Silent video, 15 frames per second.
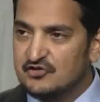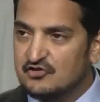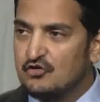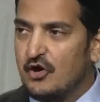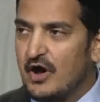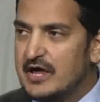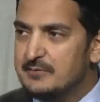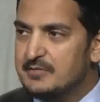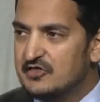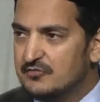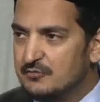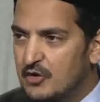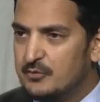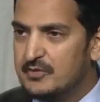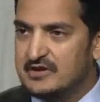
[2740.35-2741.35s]
to
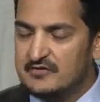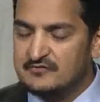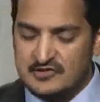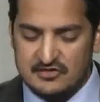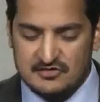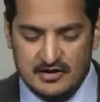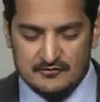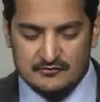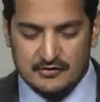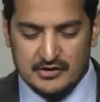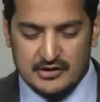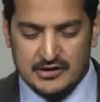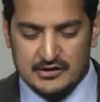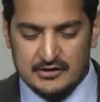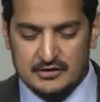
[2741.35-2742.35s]
describe his moment of
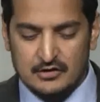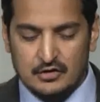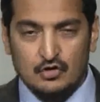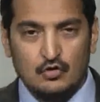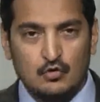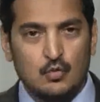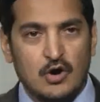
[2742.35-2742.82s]
discovery,